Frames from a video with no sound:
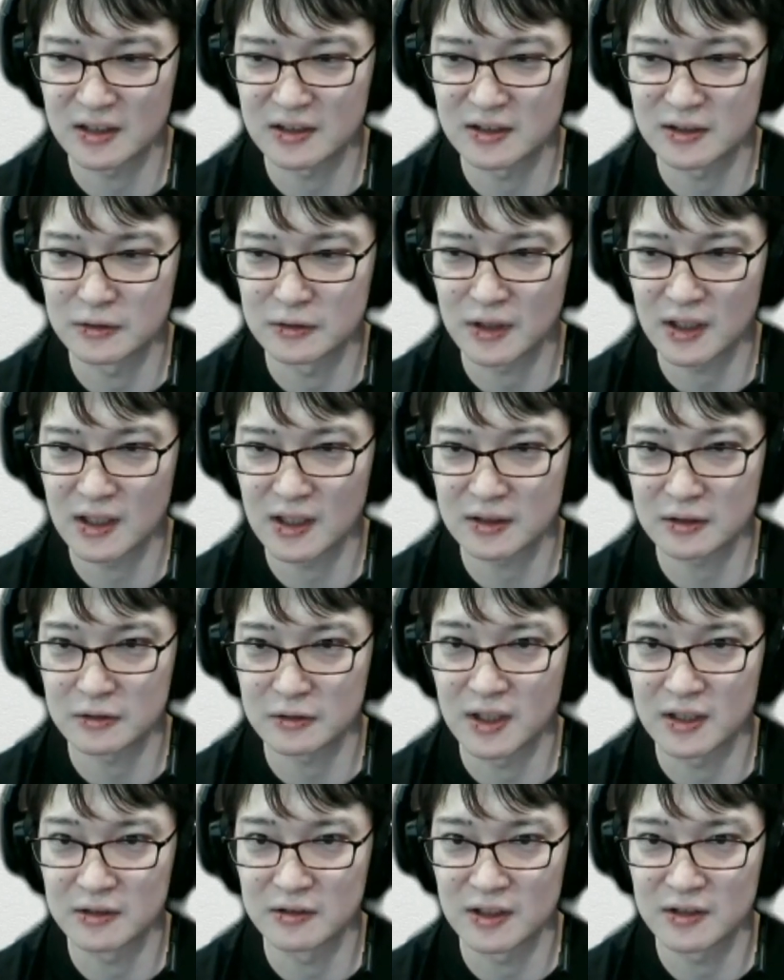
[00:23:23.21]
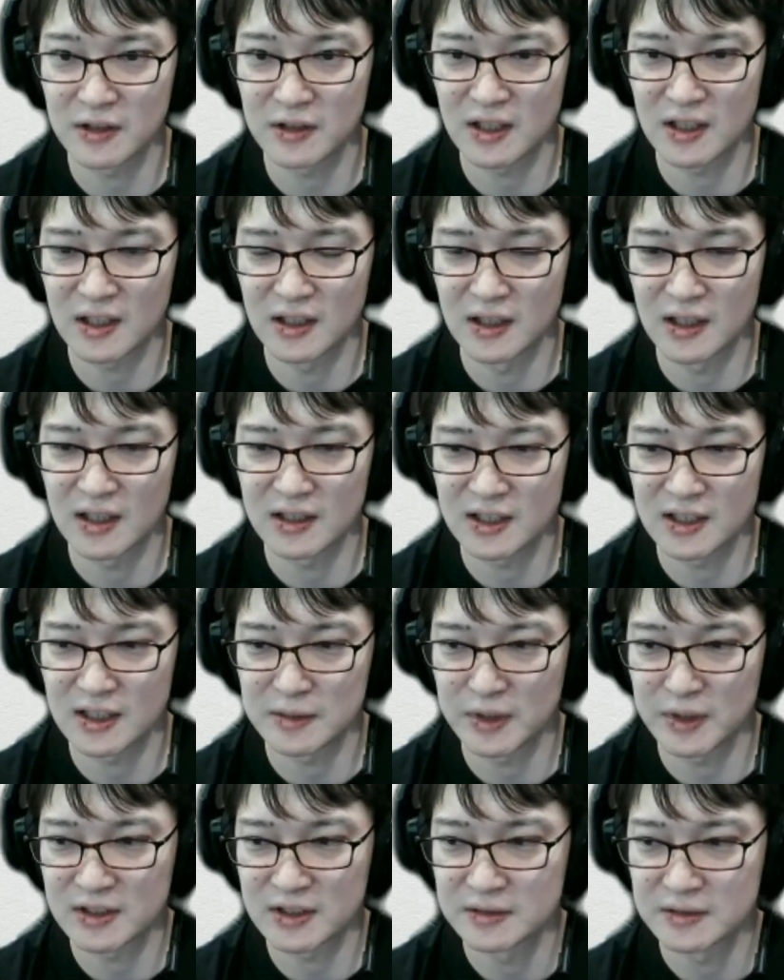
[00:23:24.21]
in order to deal with this
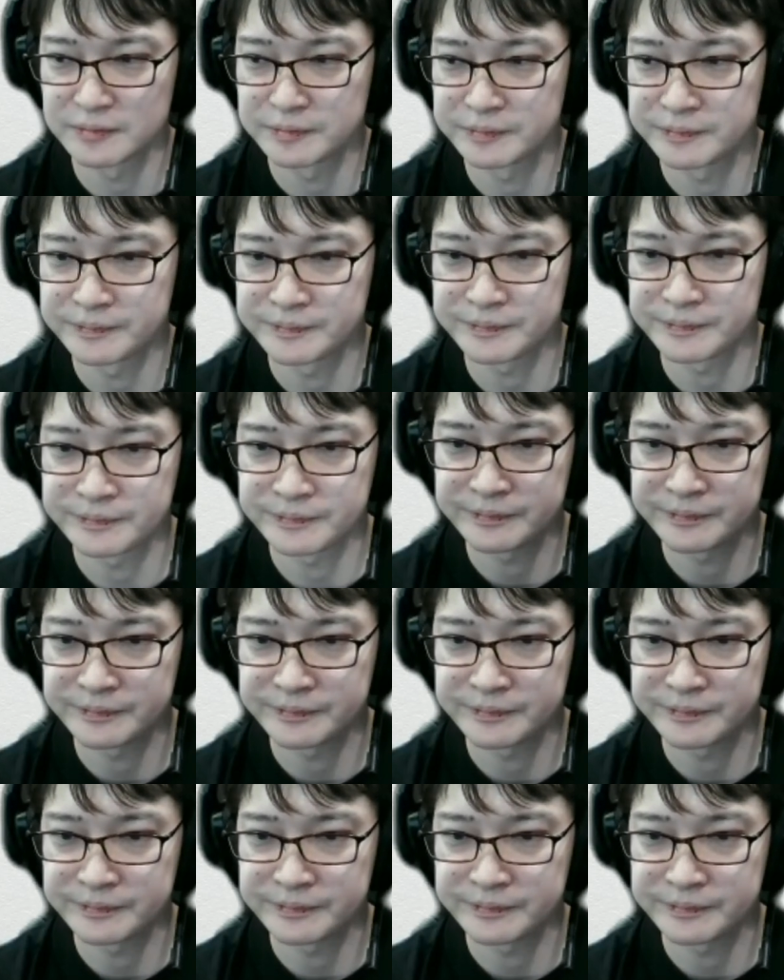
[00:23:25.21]
situation.